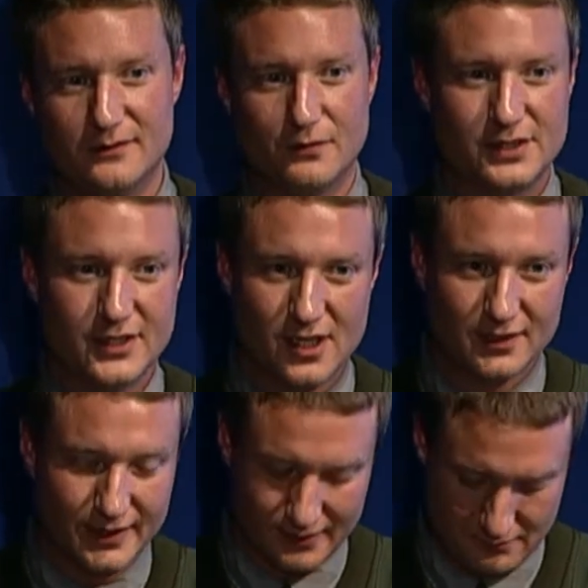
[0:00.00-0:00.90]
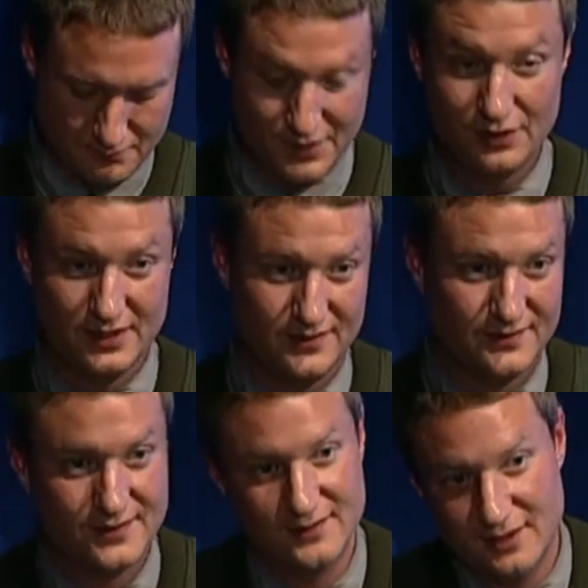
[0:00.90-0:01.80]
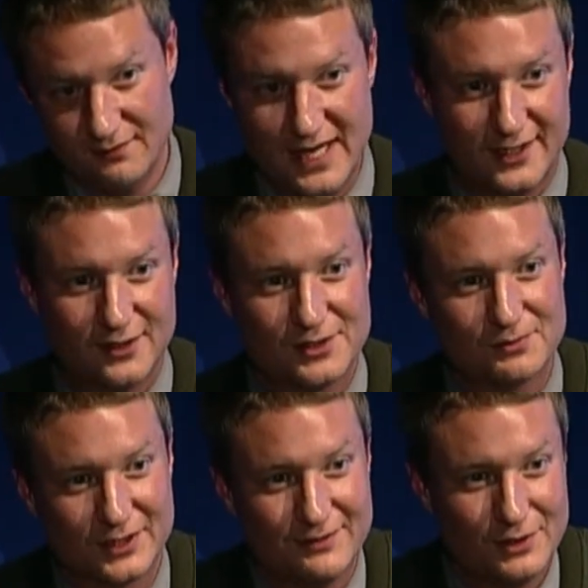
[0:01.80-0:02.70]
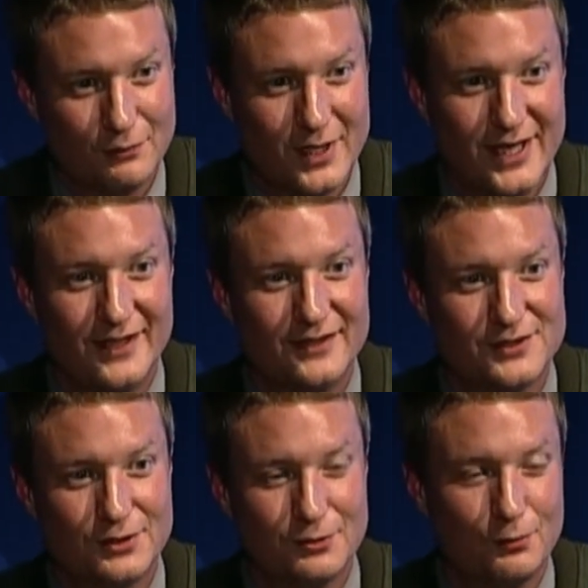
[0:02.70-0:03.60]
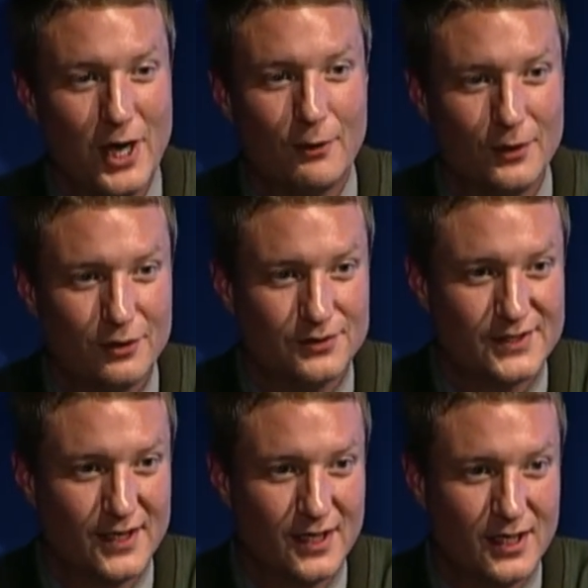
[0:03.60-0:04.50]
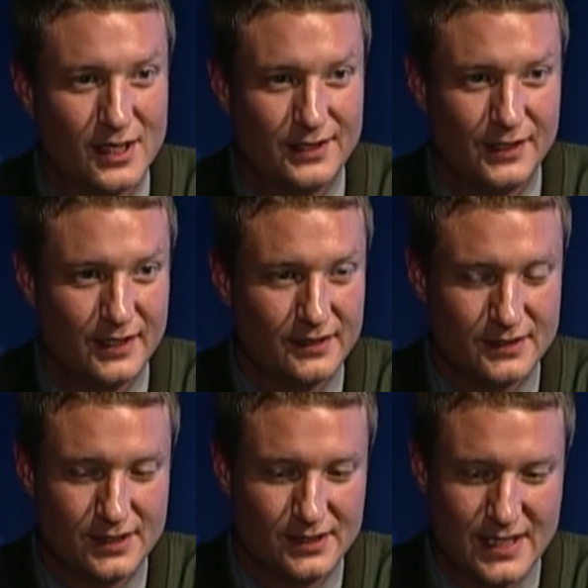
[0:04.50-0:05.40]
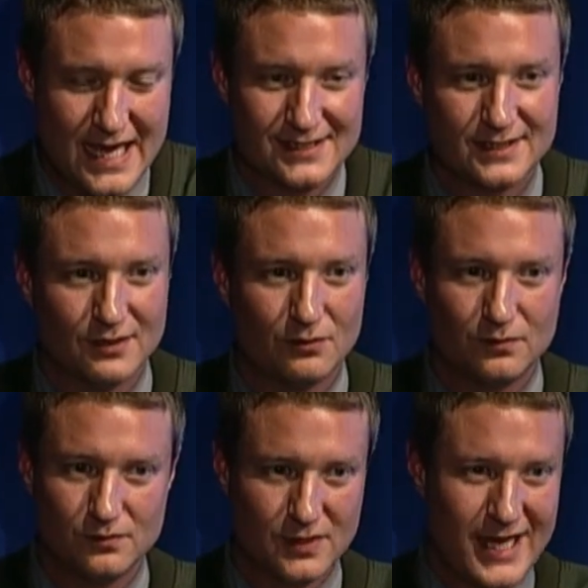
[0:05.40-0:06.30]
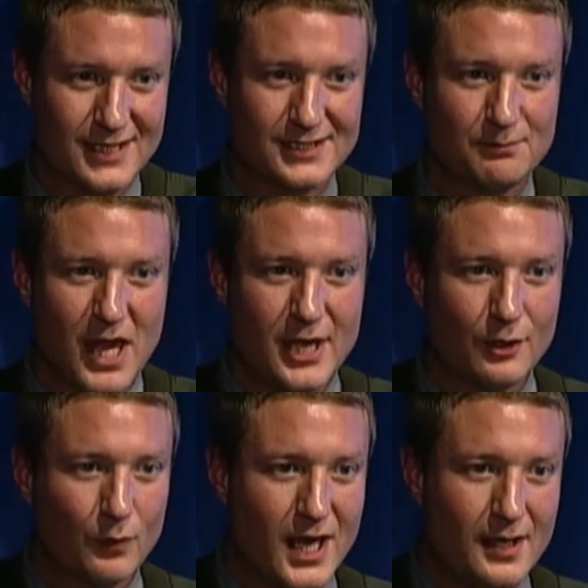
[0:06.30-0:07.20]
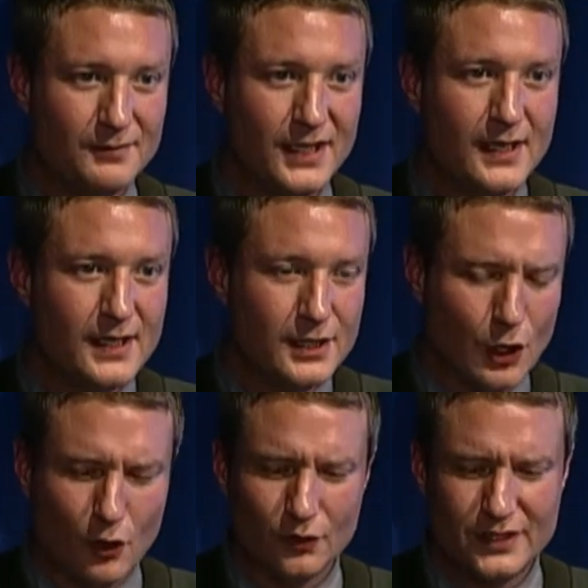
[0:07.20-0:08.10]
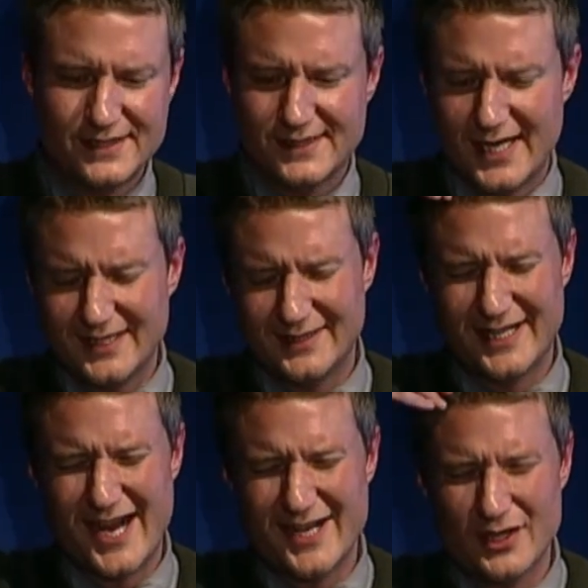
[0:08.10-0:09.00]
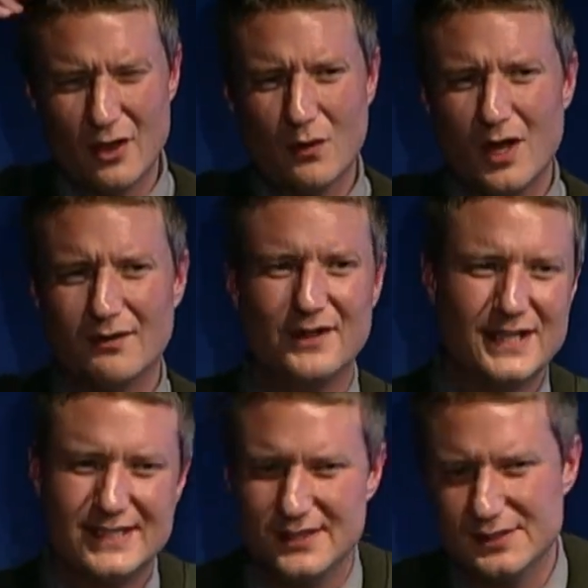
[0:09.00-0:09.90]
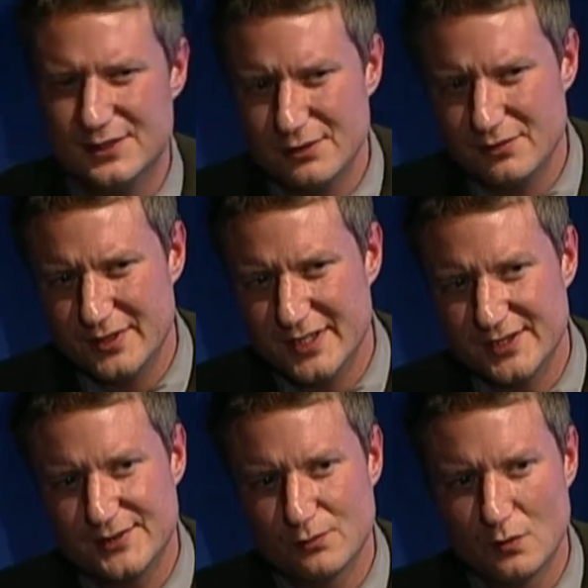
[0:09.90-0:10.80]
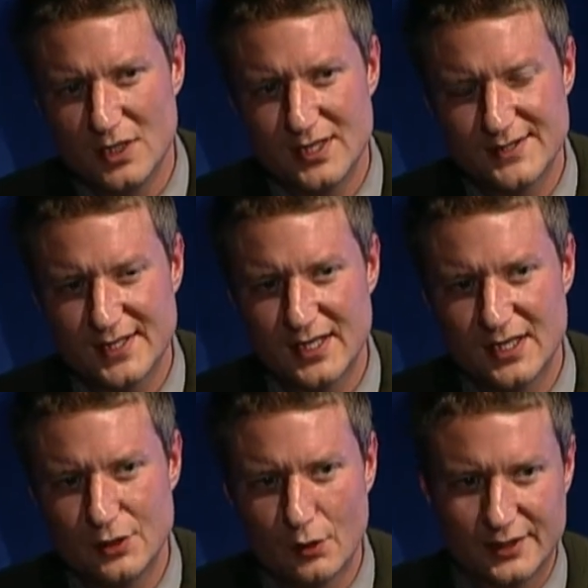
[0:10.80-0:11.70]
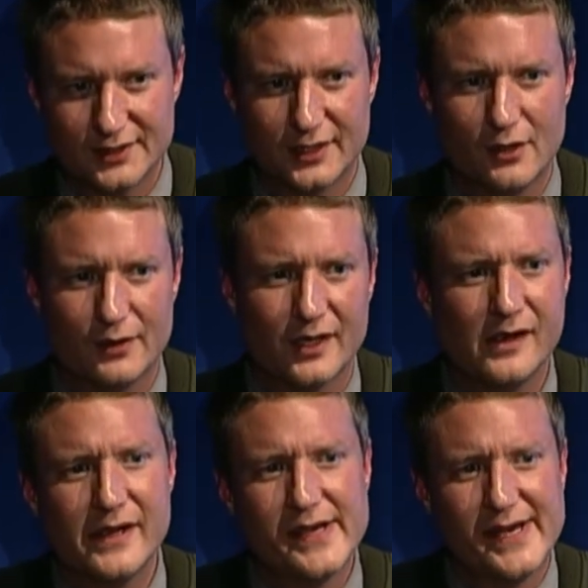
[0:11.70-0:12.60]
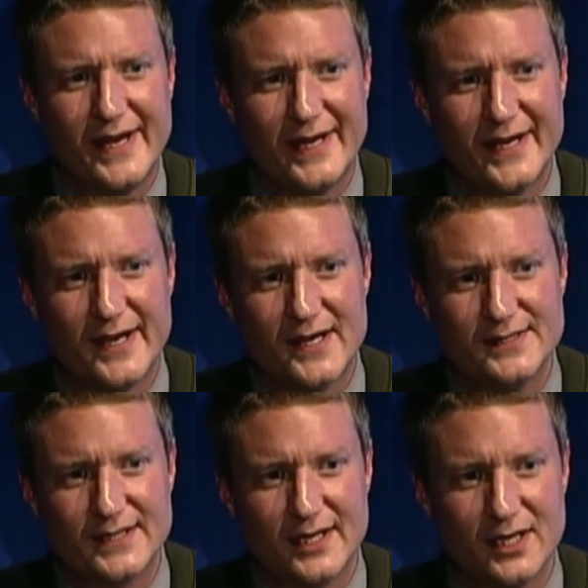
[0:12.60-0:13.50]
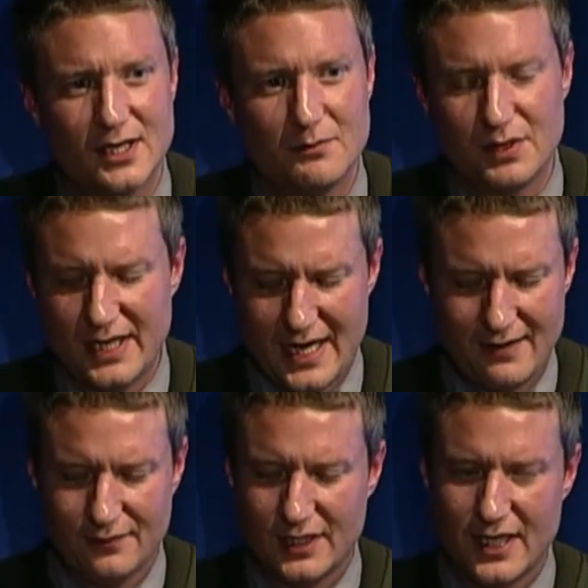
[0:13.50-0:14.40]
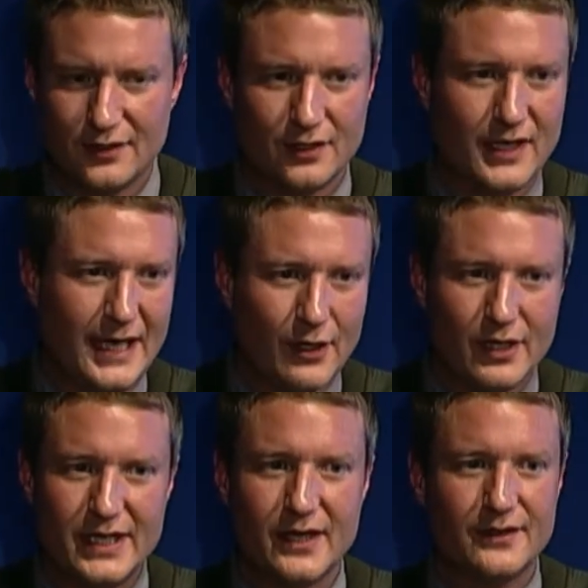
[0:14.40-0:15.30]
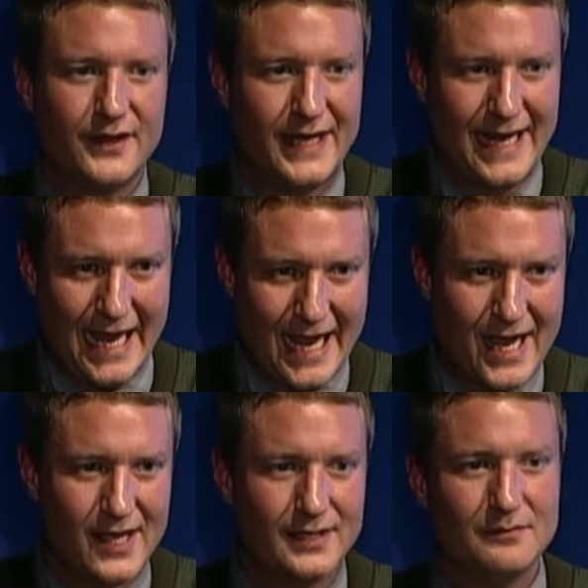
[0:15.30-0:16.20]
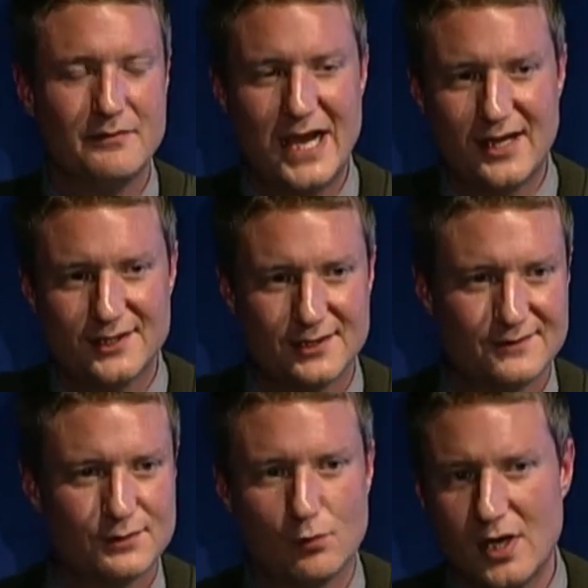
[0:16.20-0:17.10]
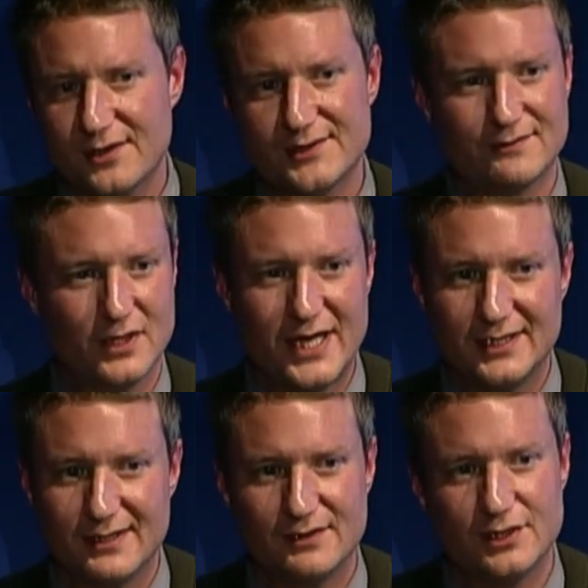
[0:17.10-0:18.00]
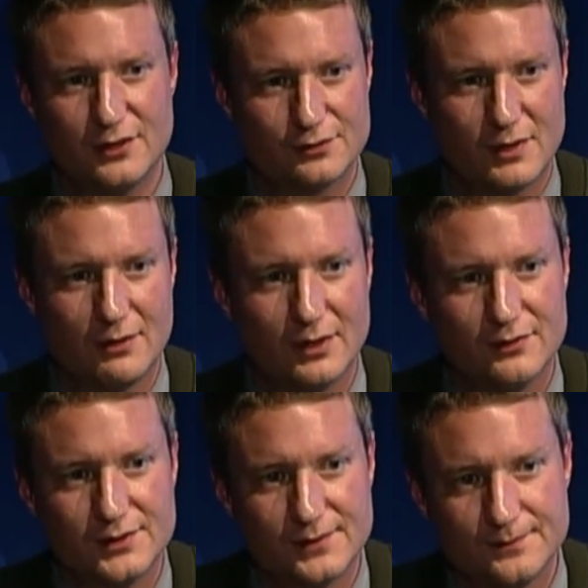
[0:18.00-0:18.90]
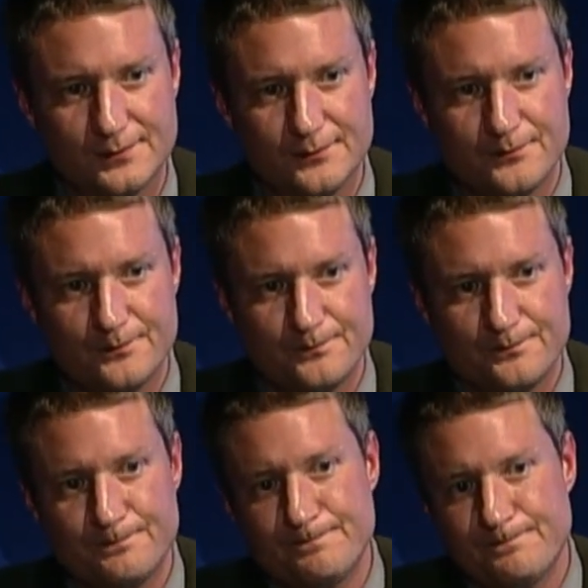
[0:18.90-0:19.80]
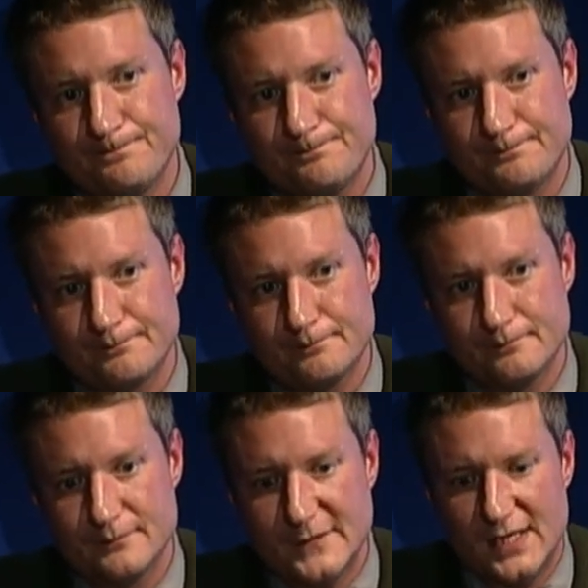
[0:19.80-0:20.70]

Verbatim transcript: We're talking billions of acres were given away to railroads. Uh, the, the, as the land spider webbed, the only state that I know of that didn't do this was uh, North Dakota. And uh, but every other area they had massive swaths of land given to those railroads. So how many years did this go on?